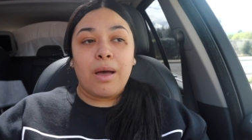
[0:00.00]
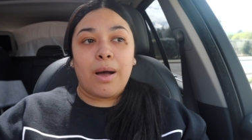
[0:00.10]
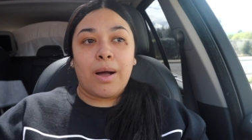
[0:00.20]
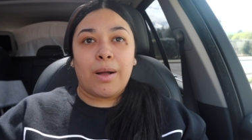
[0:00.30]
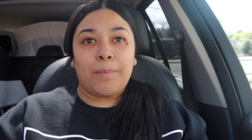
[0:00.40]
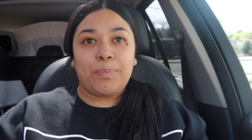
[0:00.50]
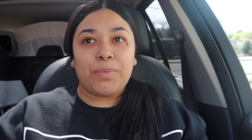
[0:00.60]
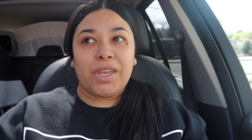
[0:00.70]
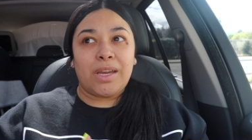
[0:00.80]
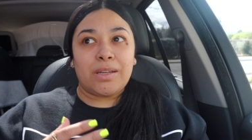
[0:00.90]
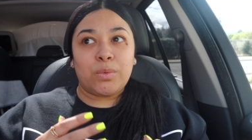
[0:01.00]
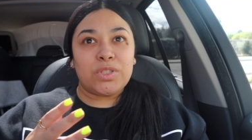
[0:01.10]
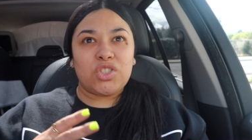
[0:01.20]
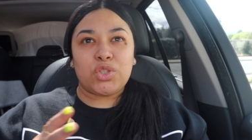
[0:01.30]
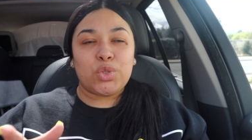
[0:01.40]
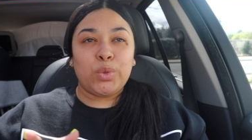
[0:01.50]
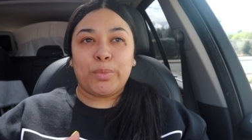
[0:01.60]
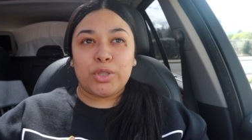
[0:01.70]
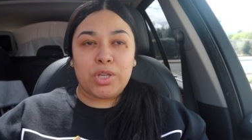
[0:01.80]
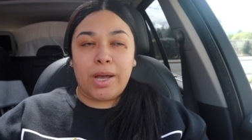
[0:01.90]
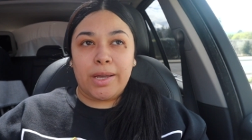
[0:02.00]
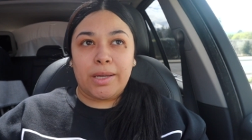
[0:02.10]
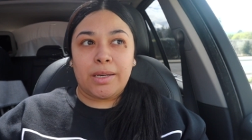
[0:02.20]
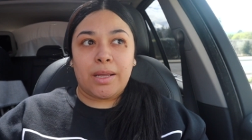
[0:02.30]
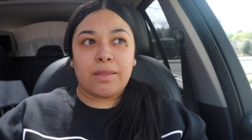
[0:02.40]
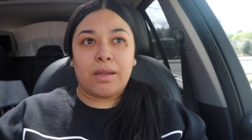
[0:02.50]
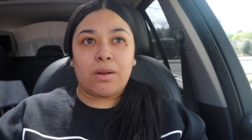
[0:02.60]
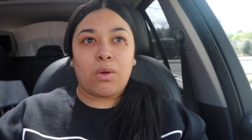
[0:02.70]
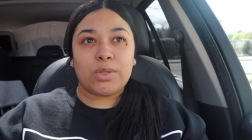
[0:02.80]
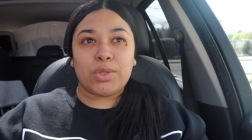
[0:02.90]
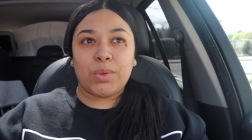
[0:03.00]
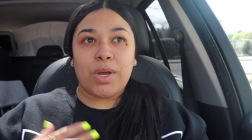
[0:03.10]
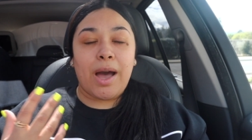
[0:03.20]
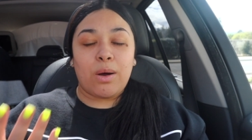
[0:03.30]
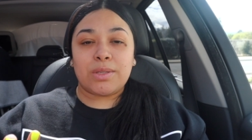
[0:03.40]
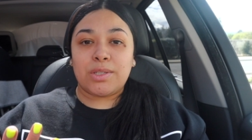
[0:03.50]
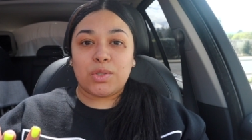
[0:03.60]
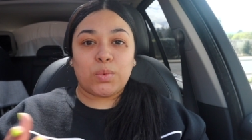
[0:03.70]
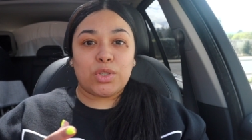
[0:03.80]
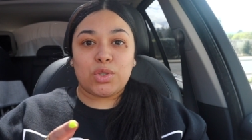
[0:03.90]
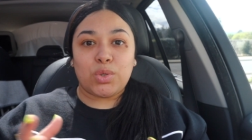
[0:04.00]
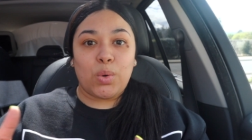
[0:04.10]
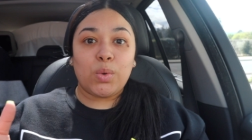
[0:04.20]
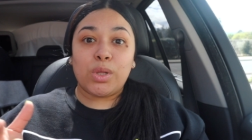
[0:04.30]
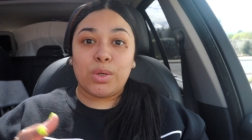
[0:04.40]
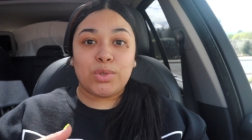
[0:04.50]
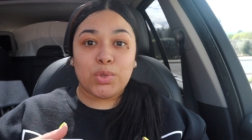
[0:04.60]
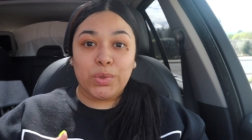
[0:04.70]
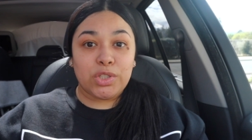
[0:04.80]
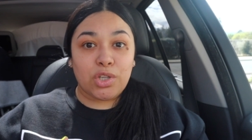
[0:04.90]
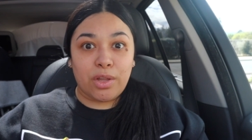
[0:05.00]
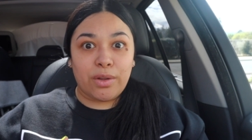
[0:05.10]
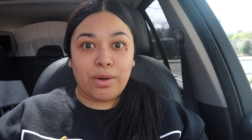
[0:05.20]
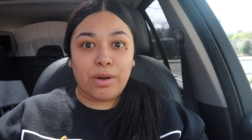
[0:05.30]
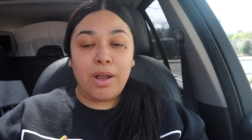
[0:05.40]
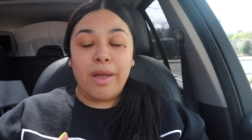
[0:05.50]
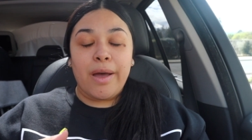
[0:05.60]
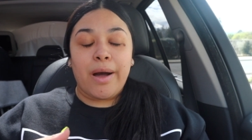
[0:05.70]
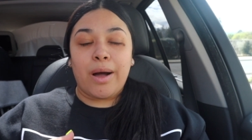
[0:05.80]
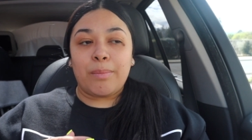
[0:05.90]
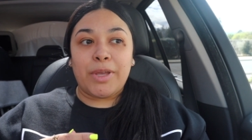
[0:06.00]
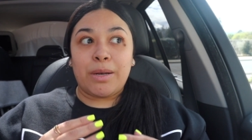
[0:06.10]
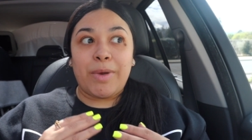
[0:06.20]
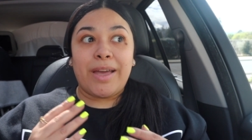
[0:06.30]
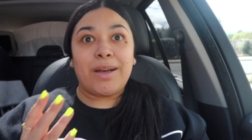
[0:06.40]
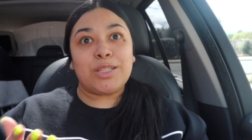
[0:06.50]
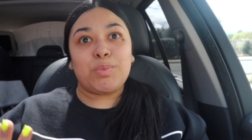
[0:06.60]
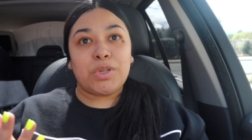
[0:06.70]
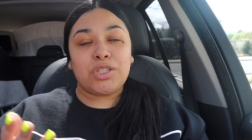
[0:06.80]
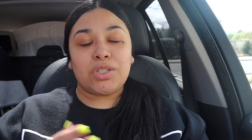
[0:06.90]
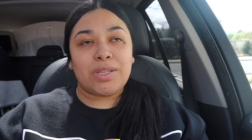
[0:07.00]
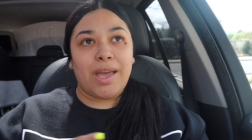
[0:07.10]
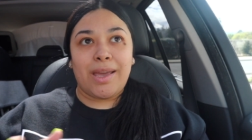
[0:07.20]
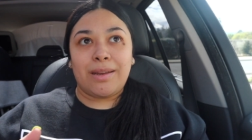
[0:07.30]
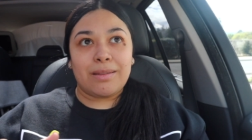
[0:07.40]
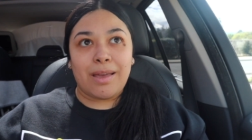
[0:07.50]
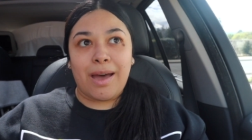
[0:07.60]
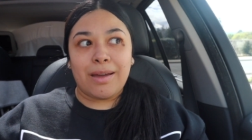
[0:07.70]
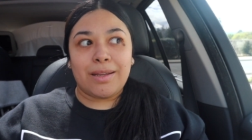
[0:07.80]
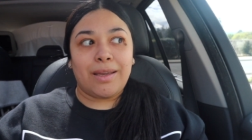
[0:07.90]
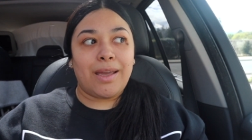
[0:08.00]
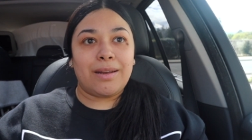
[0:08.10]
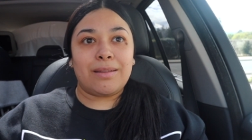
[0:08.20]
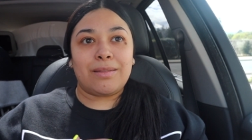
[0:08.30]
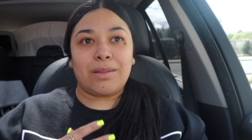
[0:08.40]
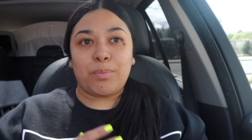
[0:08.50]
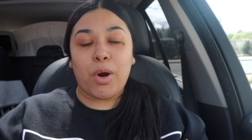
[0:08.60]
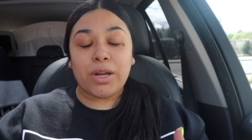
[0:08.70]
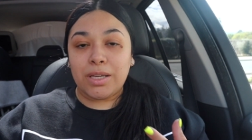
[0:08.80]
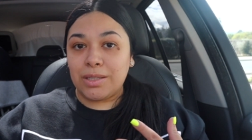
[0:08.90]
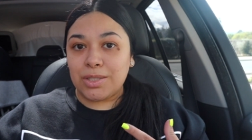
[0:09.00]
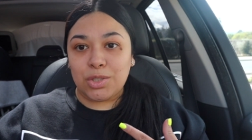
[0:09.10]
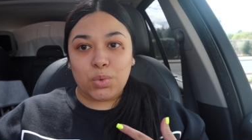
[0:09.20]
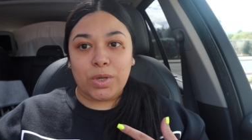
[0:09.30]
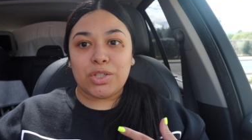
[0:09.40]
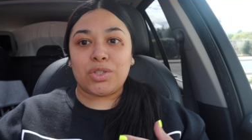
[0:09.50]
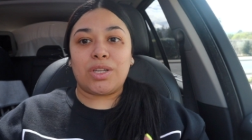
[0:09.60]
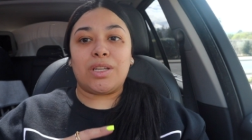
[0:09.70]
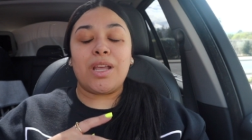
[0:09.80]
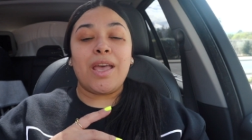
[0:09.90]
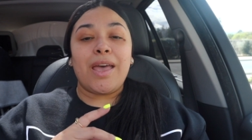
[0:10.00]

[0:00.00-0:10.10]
um, and it was just super tight. And then also the houses were so close to each other, um, and my husband just hated that. He hated the parking situation,